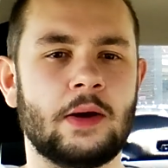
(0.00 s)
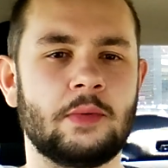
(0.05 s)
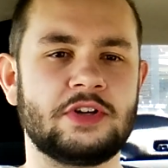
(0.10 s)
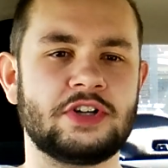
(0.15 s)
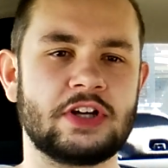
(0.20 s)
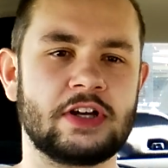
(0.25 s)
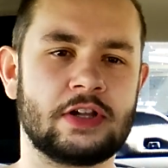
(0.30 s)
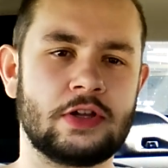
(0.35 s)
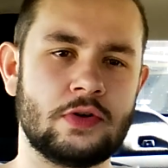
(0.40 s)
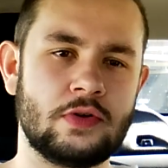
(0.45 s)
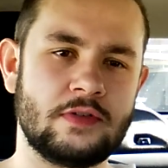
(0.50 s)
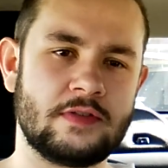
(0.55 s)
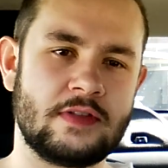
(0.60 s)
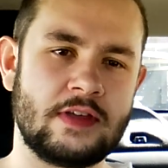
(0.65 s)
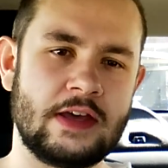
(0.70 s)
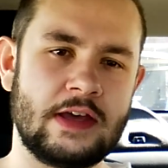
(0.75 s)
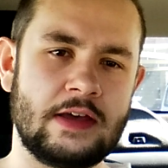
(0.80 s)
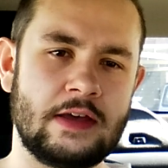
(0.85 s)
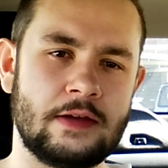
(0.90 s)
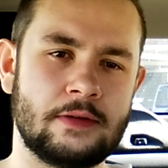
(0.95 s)
which includes
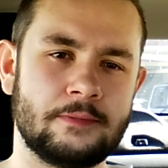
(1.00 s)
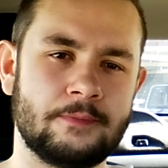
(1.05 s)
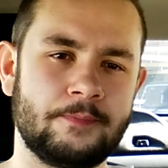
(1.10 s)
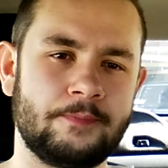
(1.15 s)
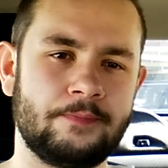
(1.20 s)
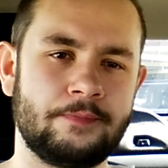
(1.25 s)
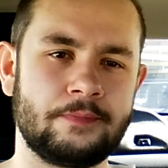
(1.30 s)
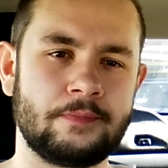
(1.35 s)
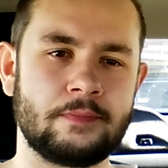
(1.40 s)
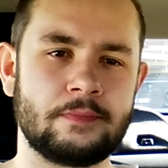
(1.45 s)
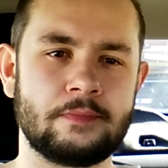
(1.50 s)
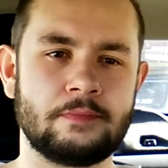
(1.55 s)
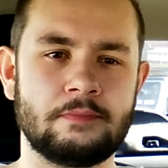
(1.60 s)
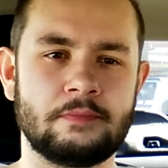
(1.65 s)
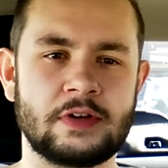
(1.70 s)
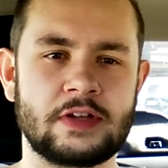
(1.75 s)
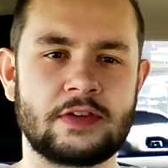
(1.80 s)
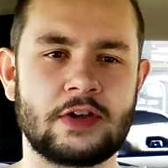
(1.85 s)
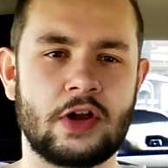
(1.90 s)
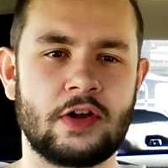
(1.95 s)
the
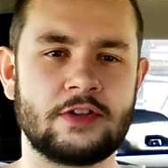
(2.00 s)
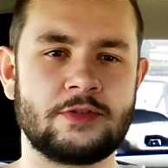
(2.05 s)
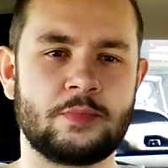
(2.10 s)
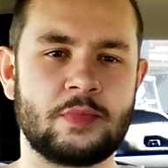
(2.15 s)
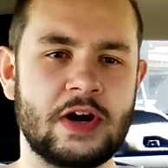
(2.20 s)
McDonald's